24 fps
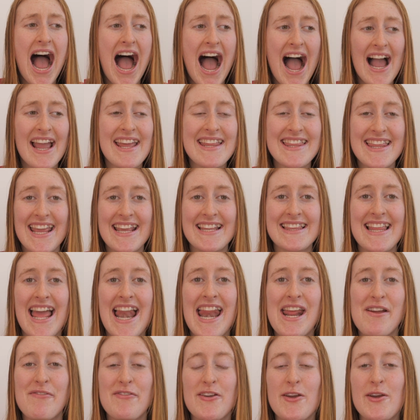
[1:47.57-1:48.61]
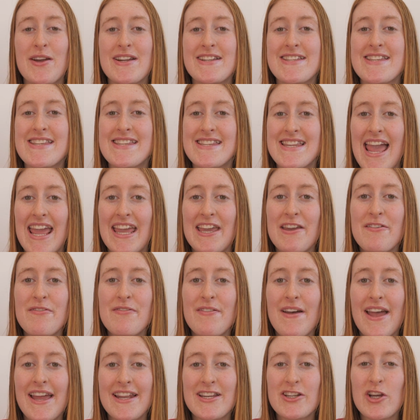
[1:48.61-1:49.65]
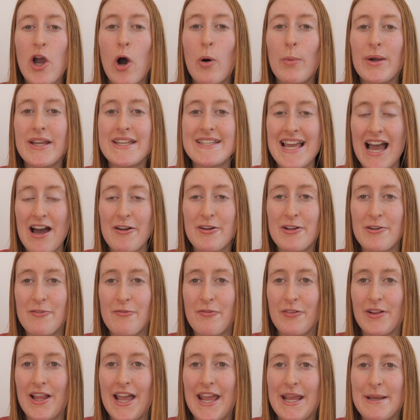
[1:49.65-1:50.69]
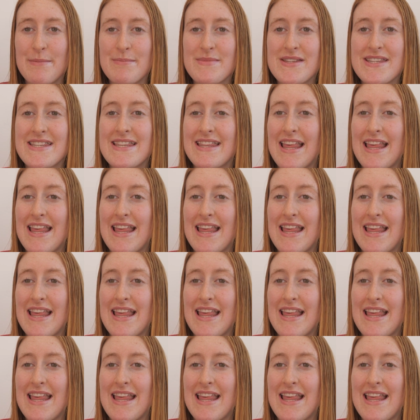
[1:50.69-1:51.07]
I think that if you can save it going down in flames,